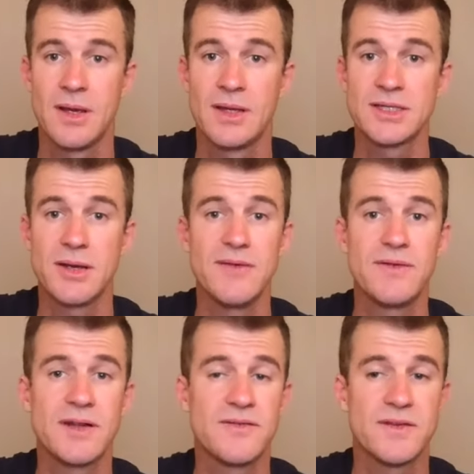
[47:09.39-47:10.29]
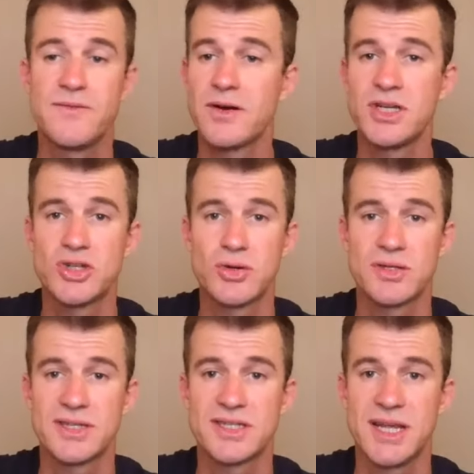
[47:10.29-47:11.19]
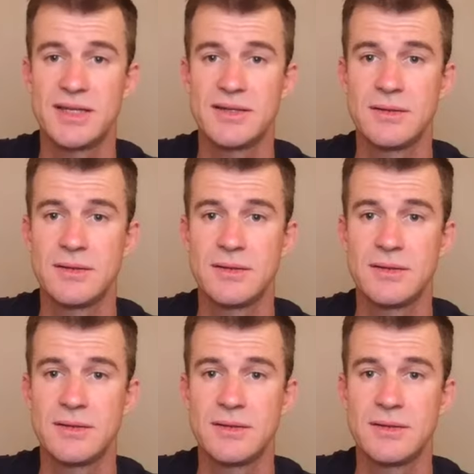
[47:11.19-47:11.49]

So even if a very short descent,